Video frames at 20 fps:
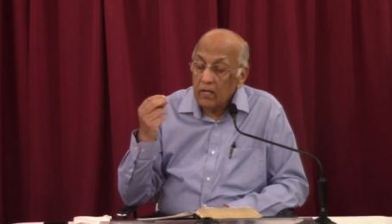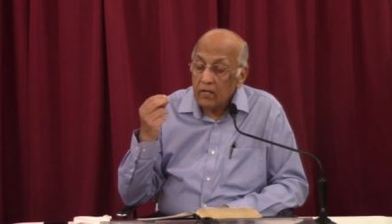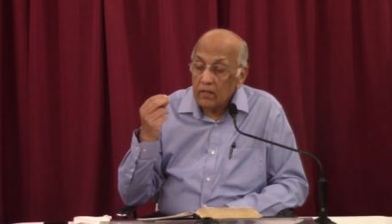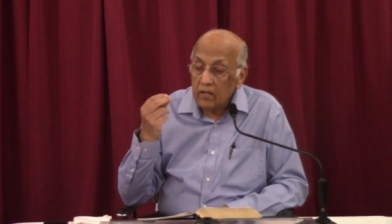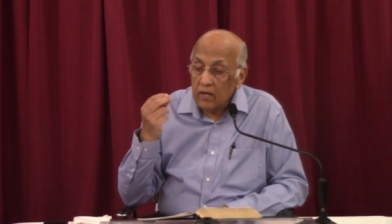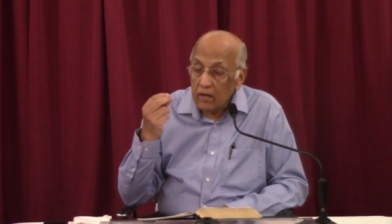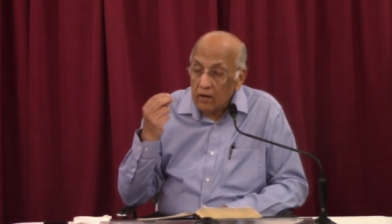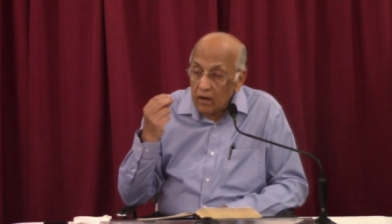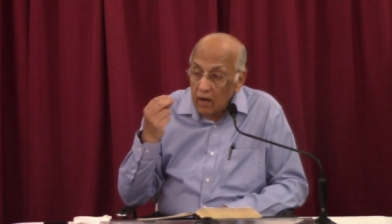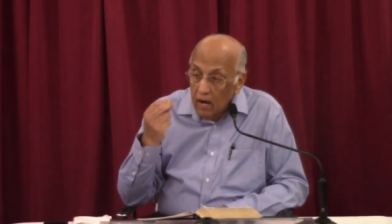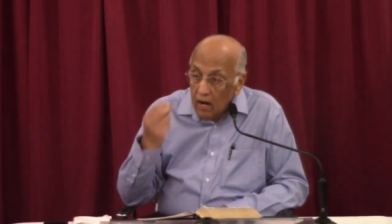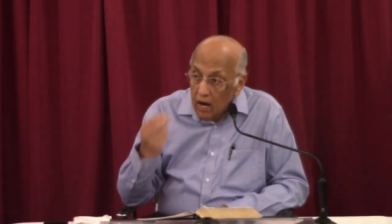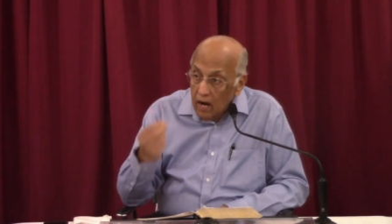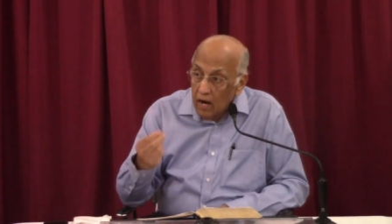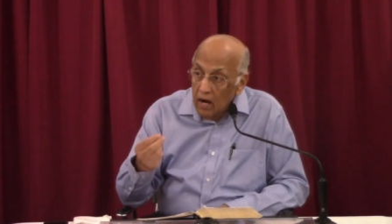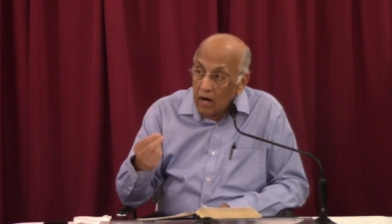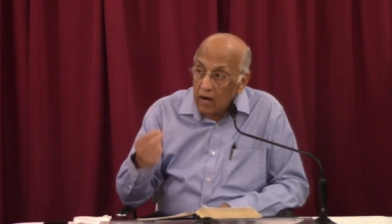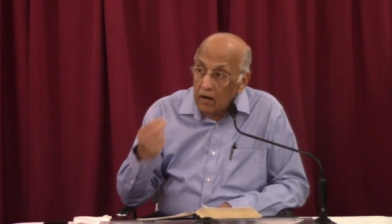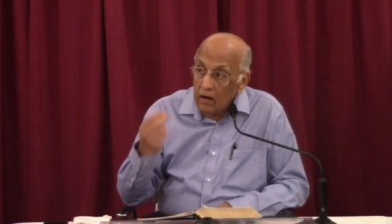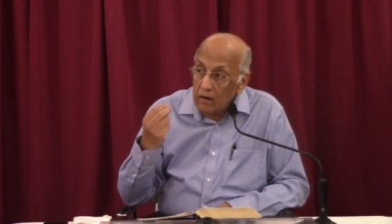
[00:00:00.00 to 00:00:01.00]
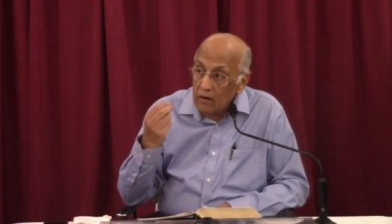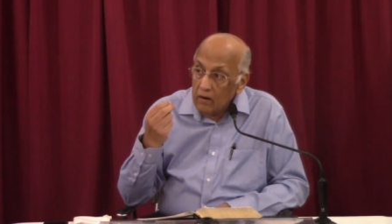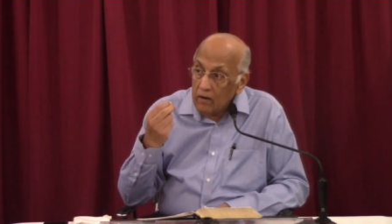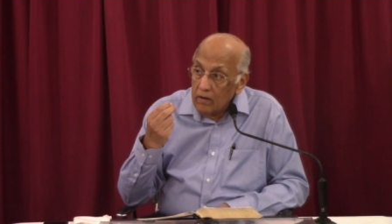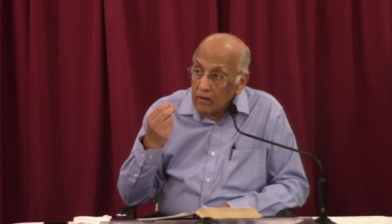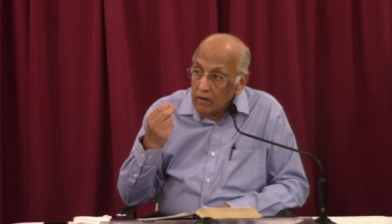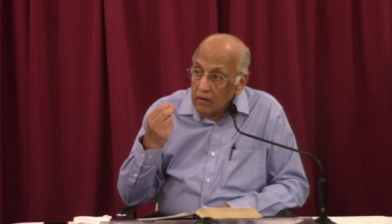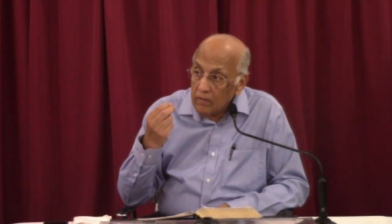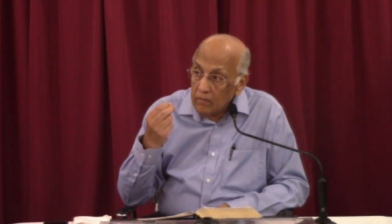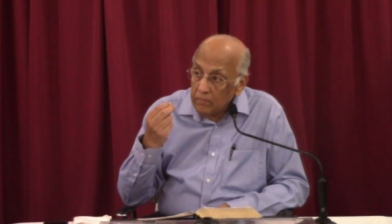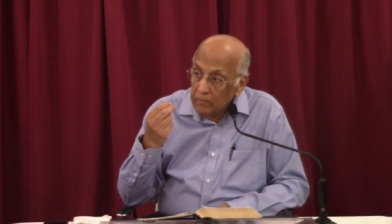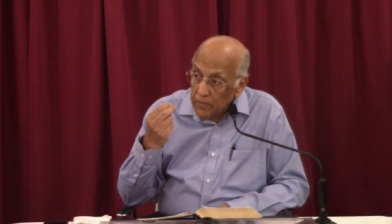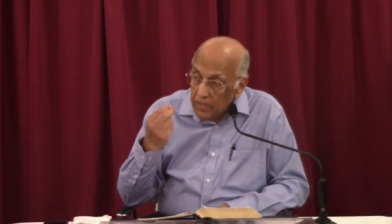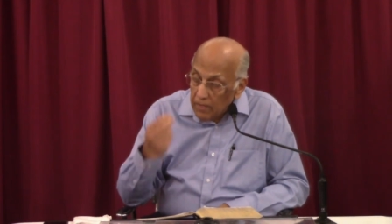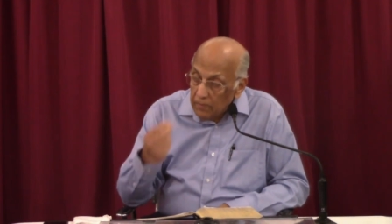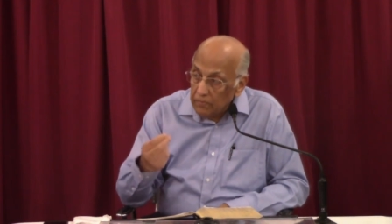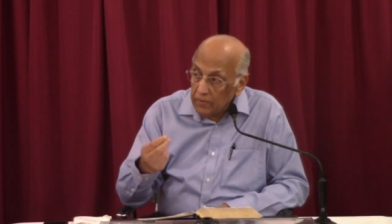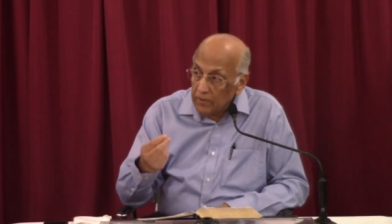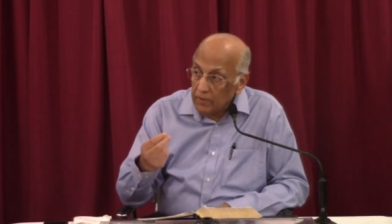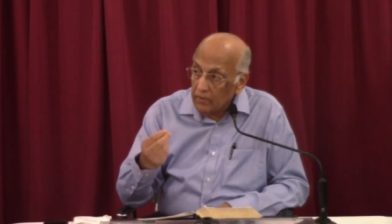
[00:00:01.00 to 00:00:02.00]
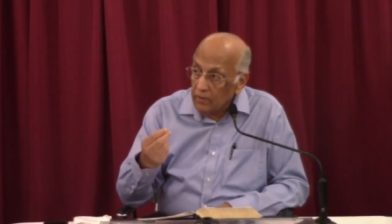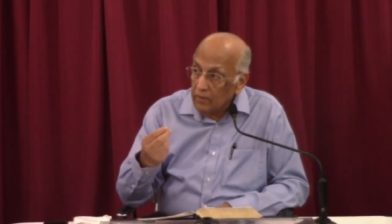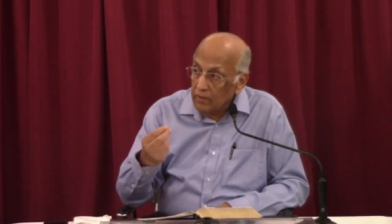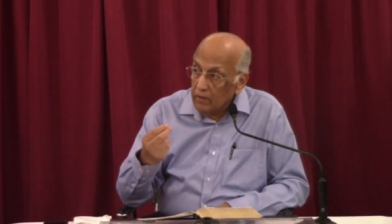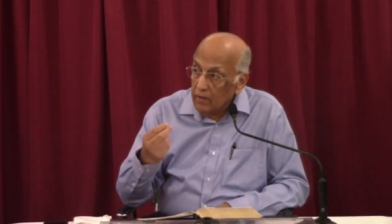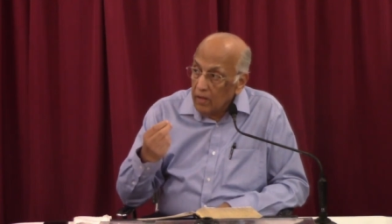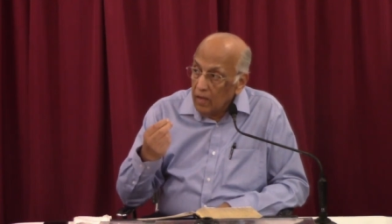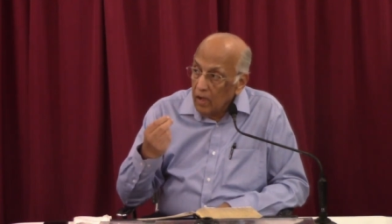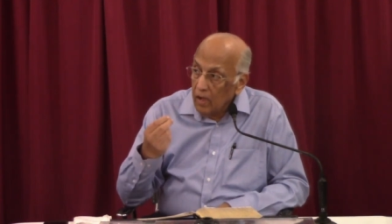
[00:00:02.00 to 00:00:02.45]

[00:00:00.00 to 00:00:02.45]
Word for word: there are people